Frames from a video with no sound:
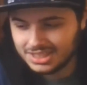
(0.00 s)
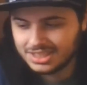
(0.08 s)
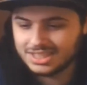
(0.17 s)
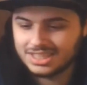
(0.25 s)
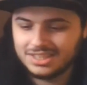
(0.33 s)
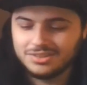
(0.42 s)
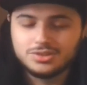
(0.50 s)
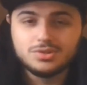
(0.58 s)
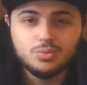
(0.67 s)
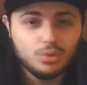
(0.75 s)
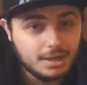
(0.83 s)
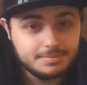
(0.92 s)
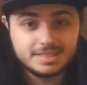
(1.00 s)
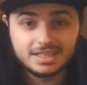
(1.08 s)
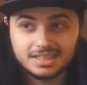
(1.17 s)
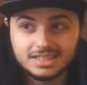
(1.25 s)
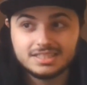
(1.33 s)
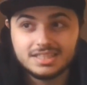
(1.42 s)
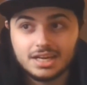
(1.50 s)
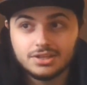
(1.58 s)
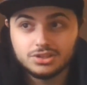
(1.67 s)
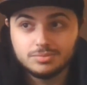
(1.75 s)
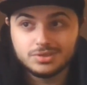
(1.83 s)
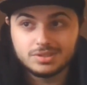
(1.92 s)
that kills and wipes out the
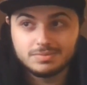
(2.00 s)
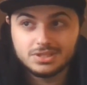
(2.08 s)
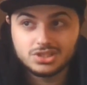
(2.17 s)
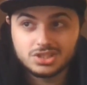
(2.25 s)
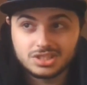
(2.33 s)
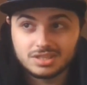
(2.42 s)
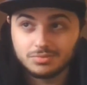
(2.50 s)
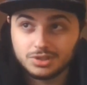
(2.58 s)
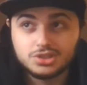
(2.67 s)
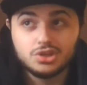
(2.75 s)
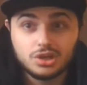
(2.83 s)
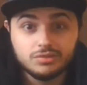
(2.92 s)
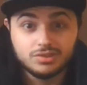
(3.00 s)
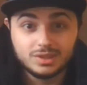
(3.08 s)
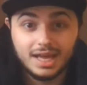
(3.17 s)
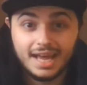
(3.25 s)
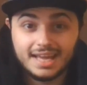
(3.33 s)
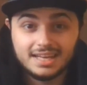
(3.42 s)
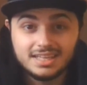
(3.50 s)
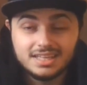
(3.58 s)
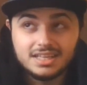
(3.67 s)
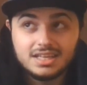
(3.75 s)
entire human species, that we start off with that.